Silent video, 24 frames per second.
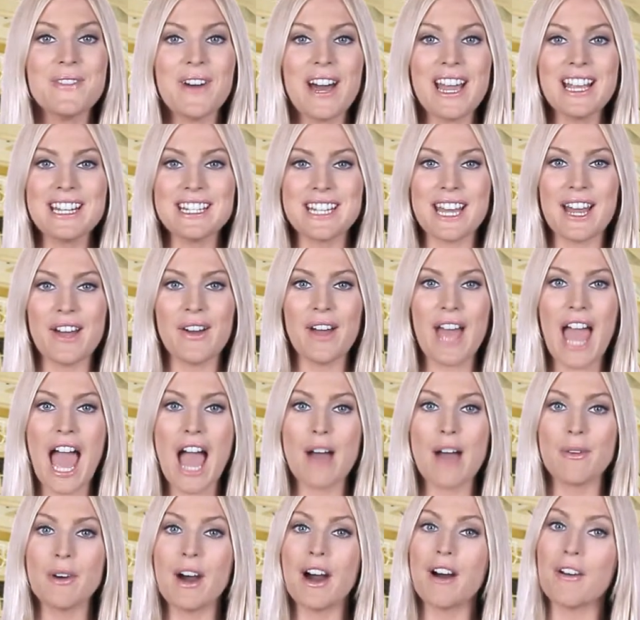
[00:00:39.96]
Find out
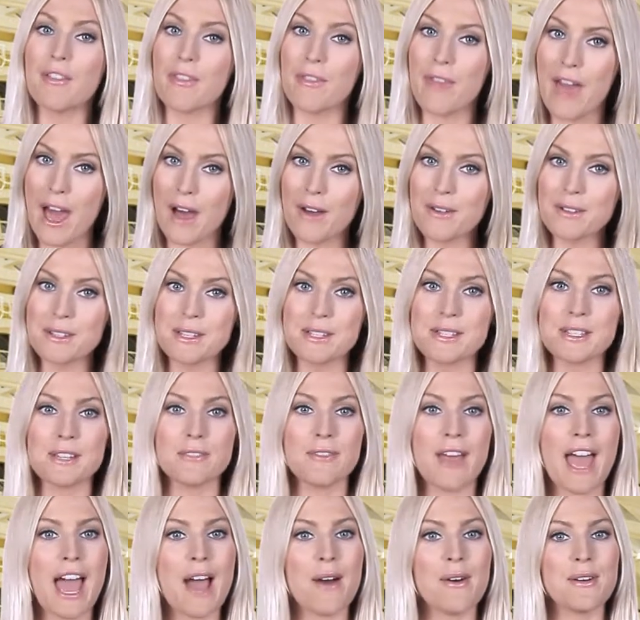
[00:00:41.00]
how our thousands
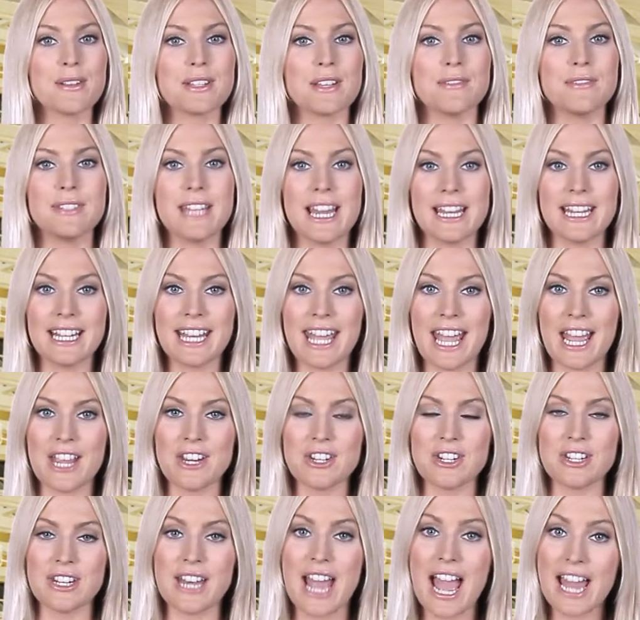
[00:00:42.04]
of hours of
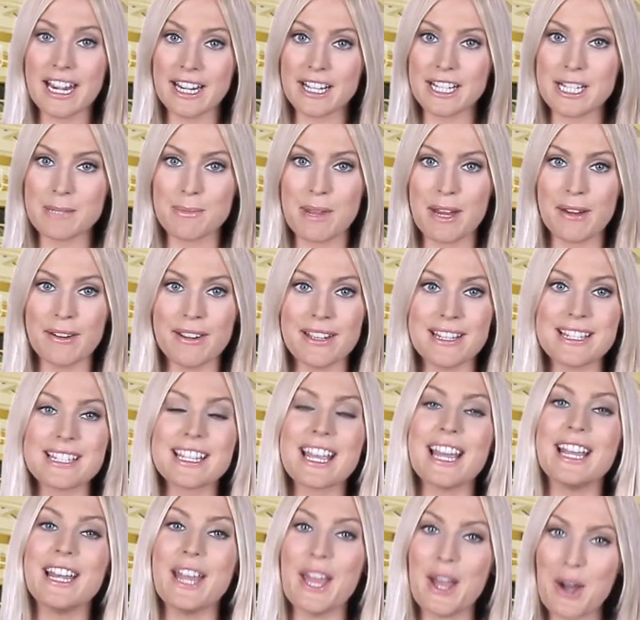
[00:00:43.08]
dedication and experience
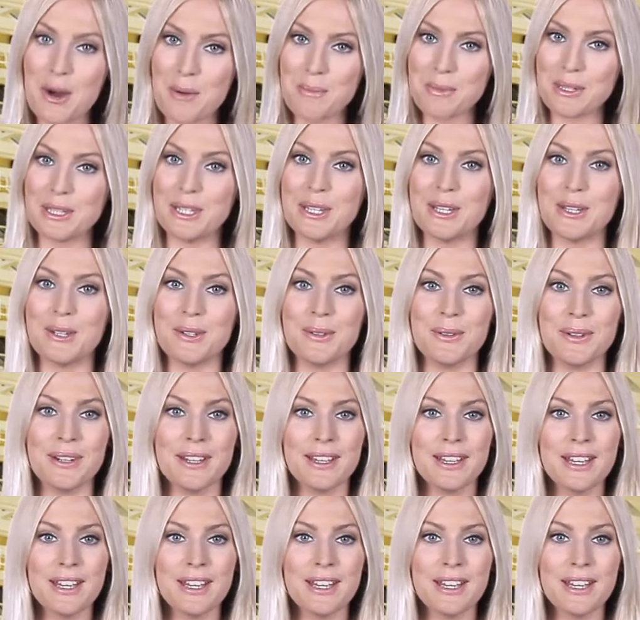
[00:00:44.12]
can help you.